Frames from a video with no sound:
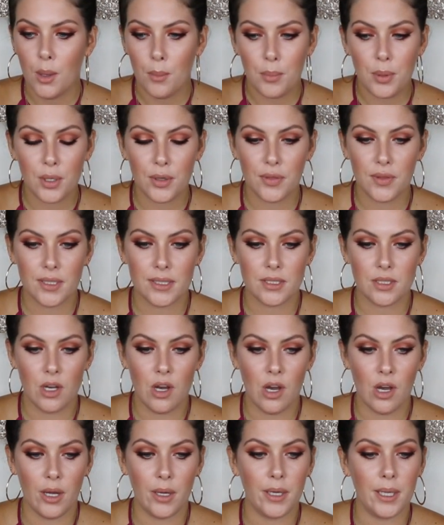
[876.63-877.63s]
put this
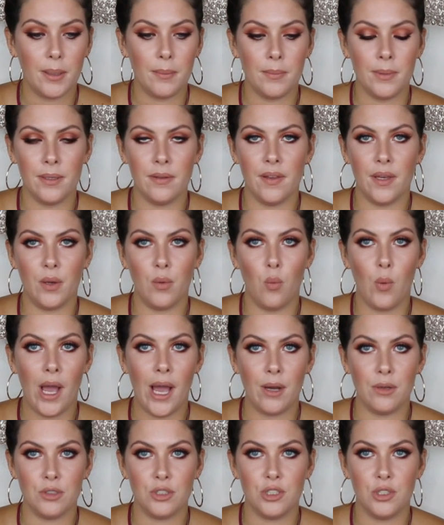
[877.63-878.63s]
on and be like,
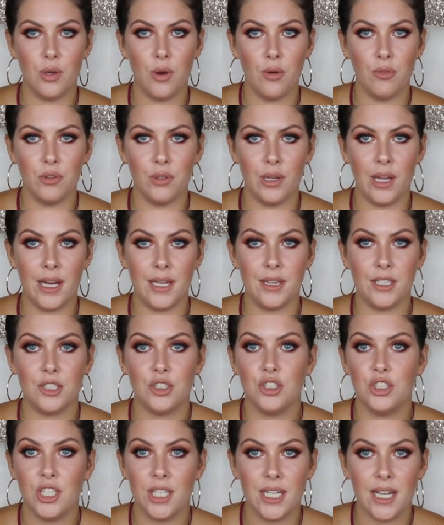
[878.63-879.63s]
wow, she overlined the
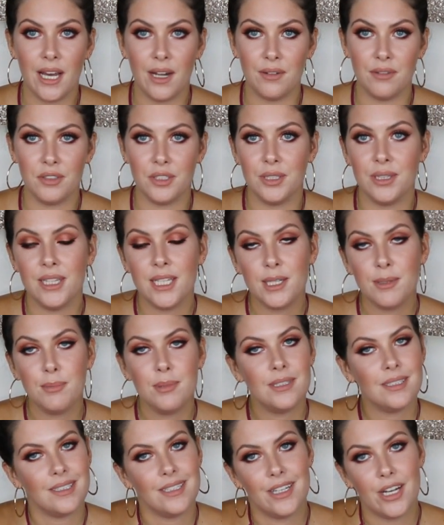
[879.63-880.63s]
shit out of her
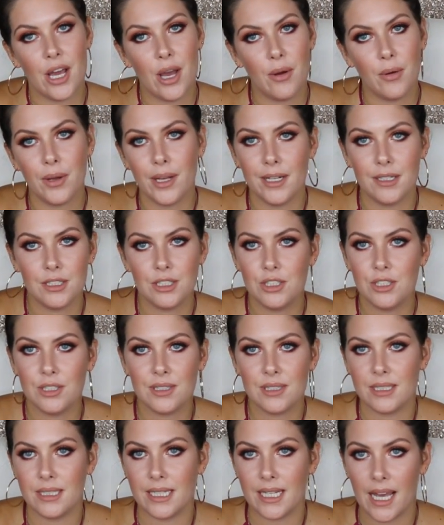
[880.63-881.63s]
lips. No, it's
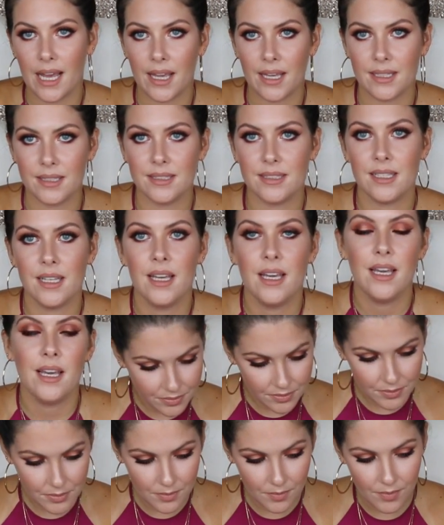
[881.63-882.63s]
just nice.
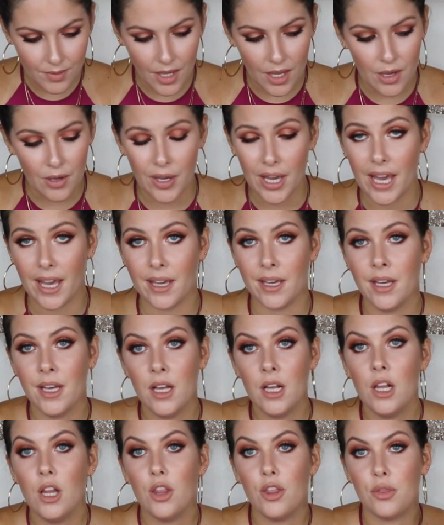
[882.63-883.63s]
Okay,
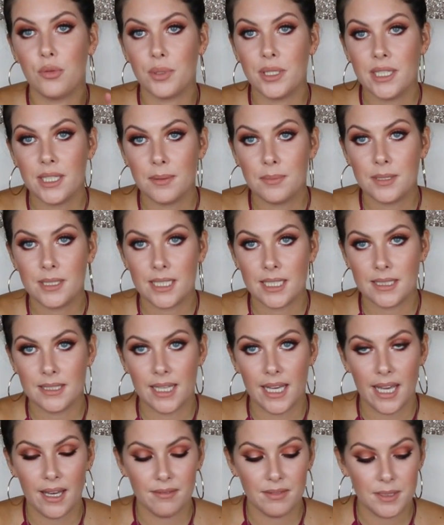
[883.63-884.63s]
3 lipsticks
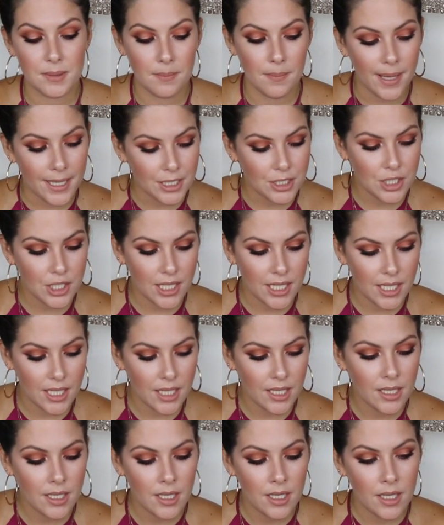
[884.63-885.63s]
I have to
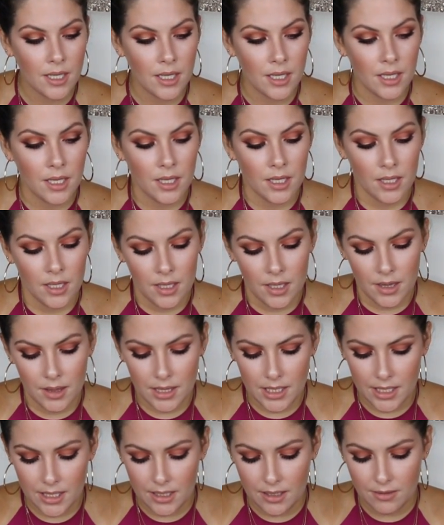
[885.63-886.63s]
mention.
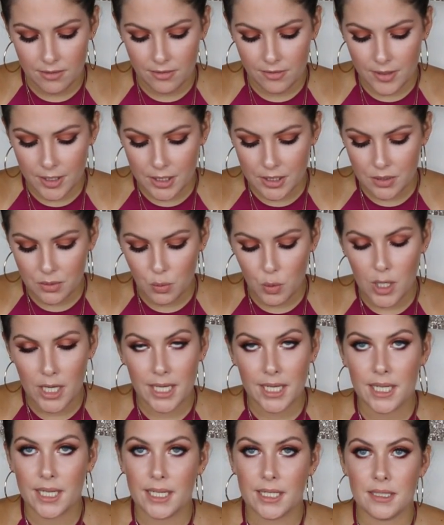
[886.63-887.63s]
The first
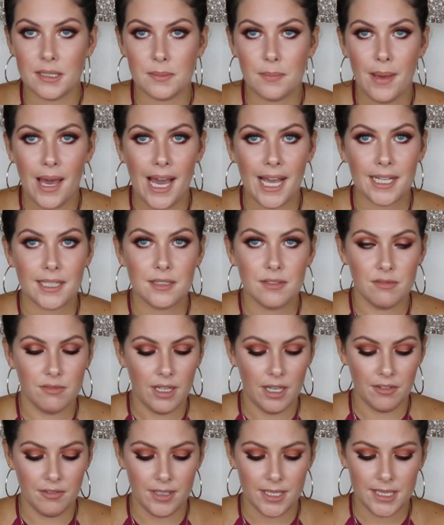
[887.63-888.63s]
one is MAC's
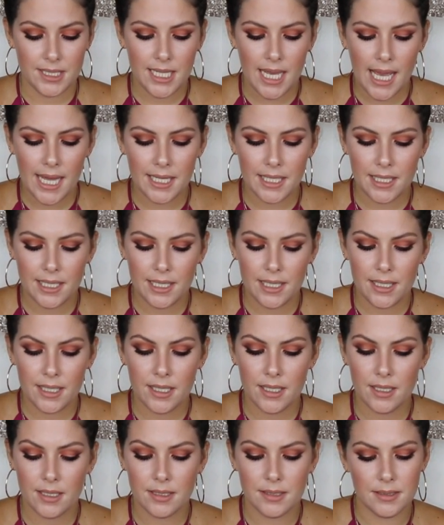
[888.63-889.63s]
Velvet Teddy.
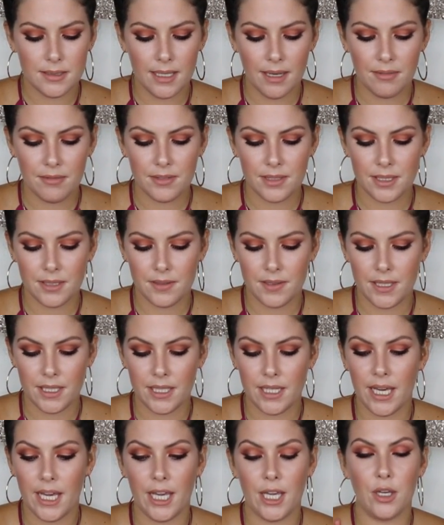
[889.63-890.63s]

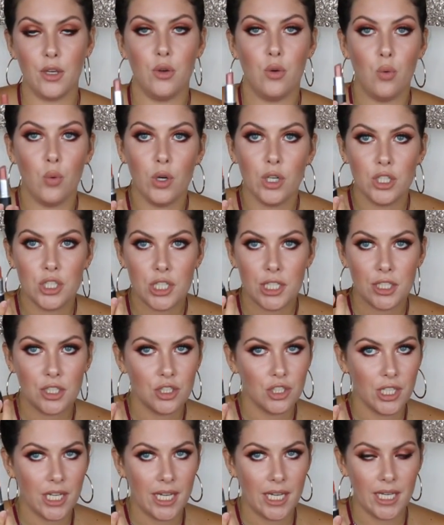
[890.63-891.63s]
Definitely a gorgeous
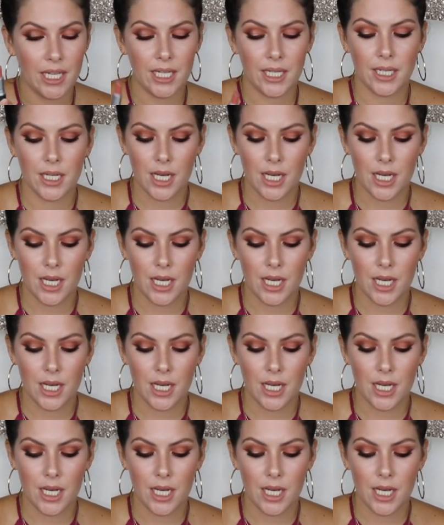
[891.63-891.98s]
shade